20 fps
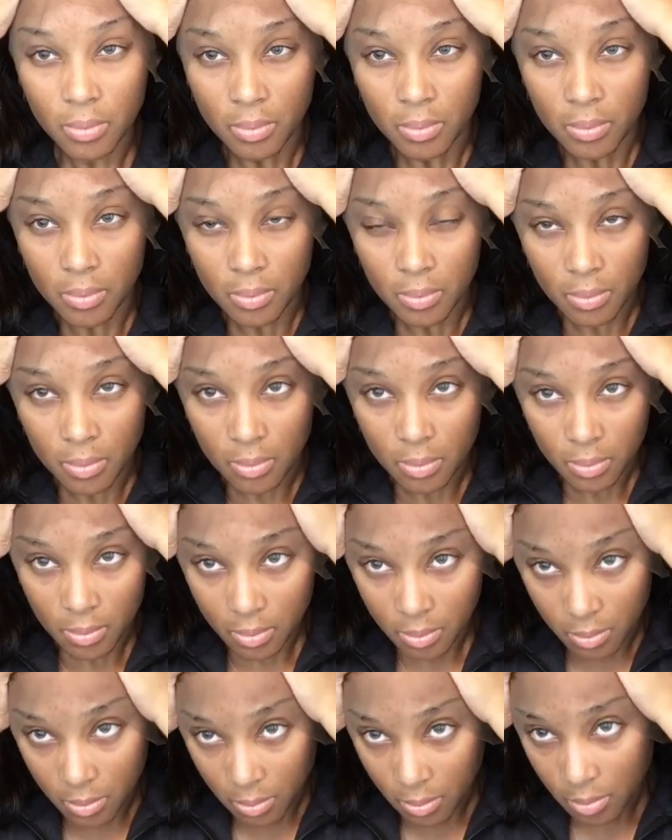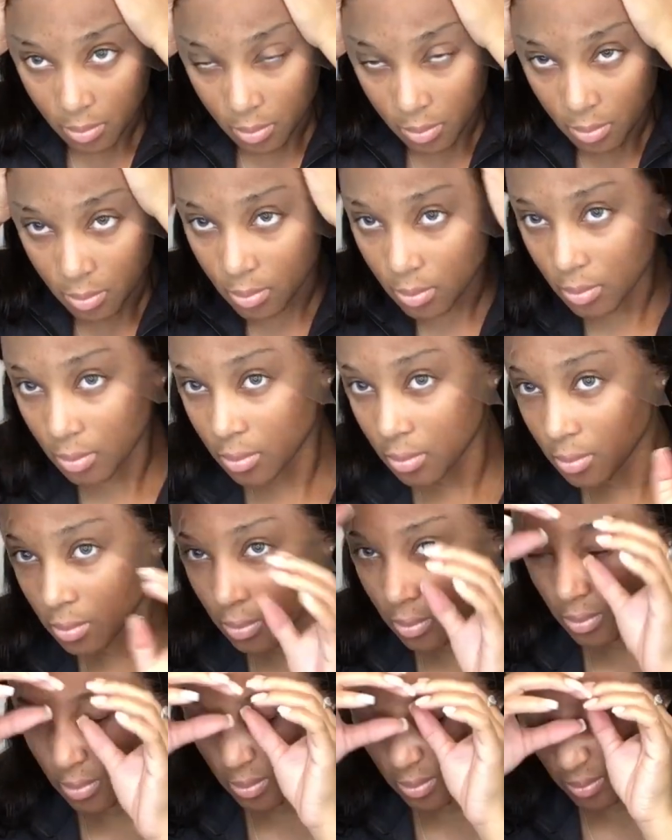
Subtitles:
(no one is talking)